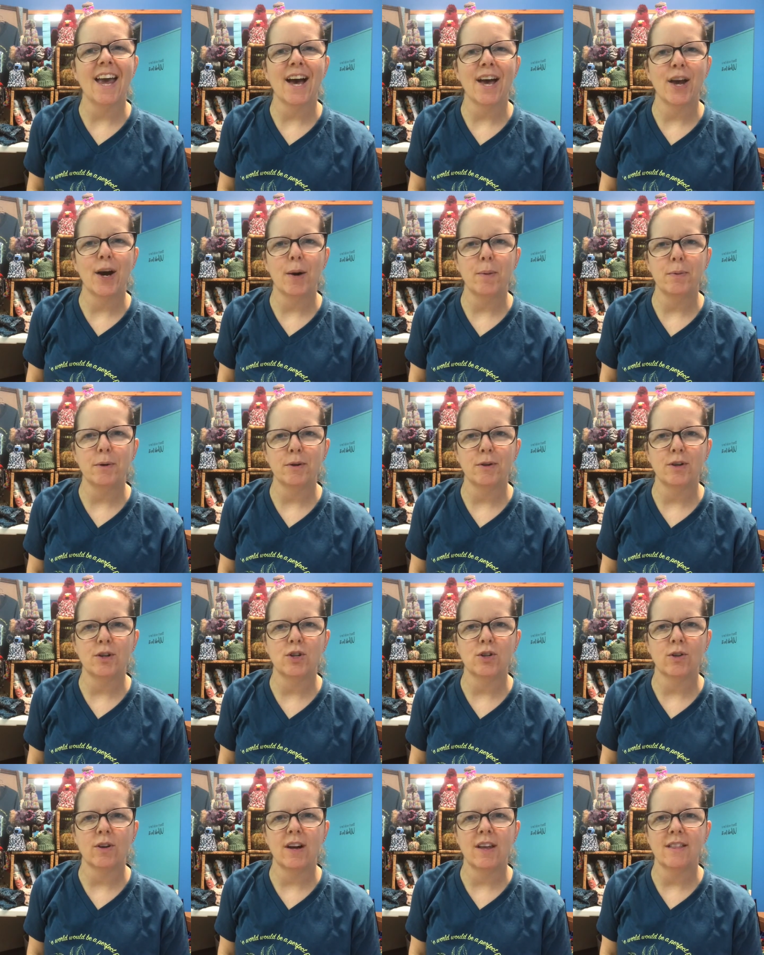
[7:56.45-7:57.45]
I hope you
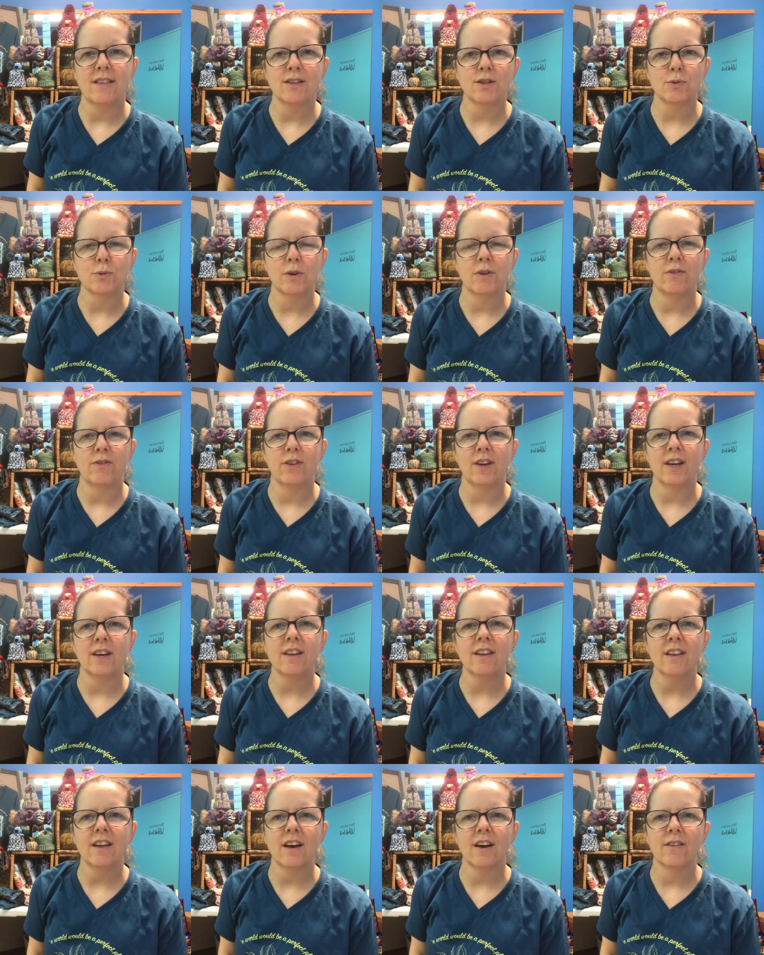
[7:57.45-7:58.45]
enjoyed this
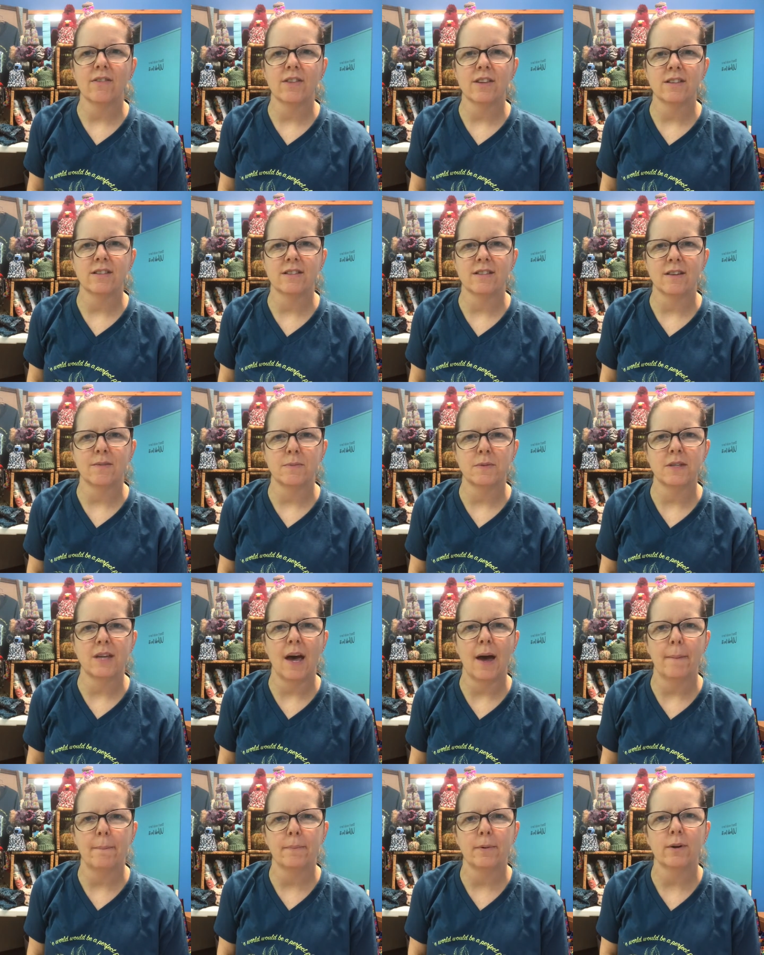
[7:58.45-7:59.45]
reveal of the
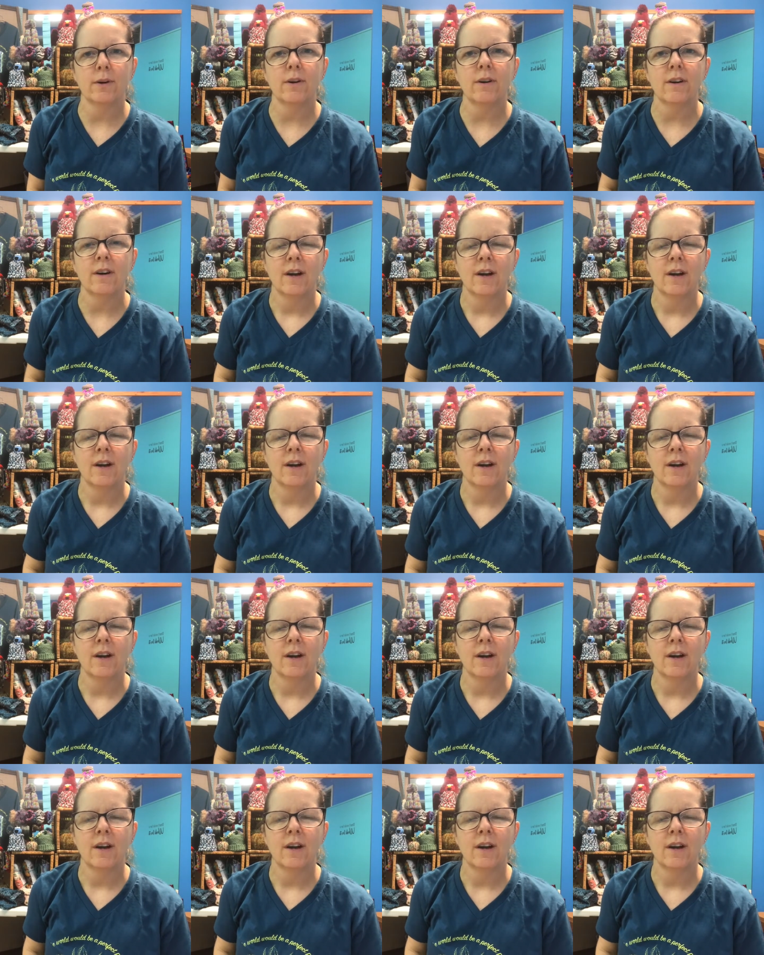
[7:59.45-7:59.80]
September